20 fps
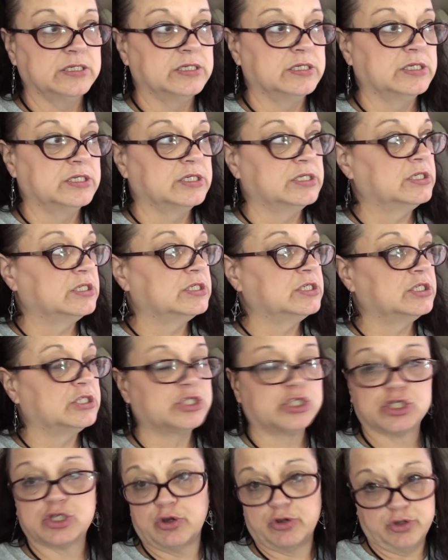no, that's okay.
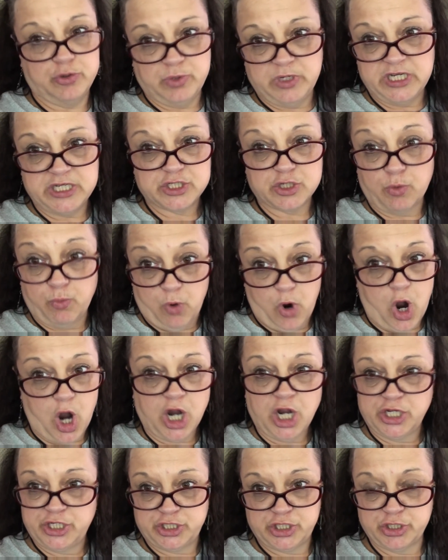So you need to
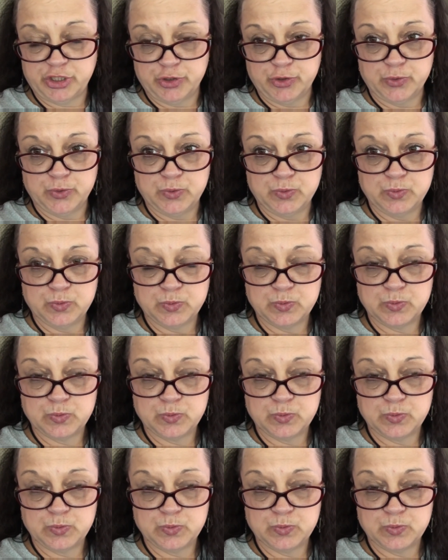walk to